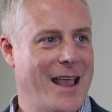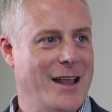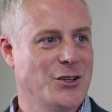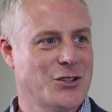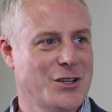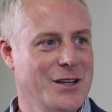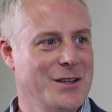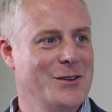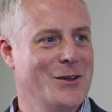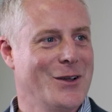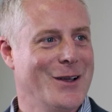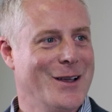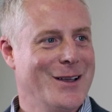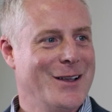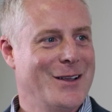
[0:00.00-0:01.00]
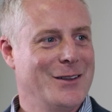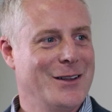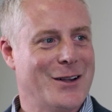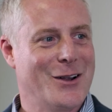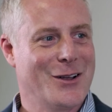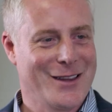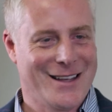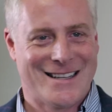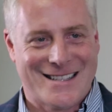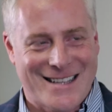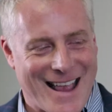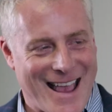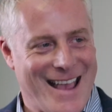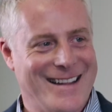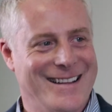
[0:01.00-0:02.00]
and she literally
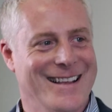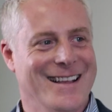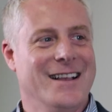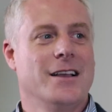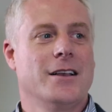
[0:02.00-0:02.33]
said,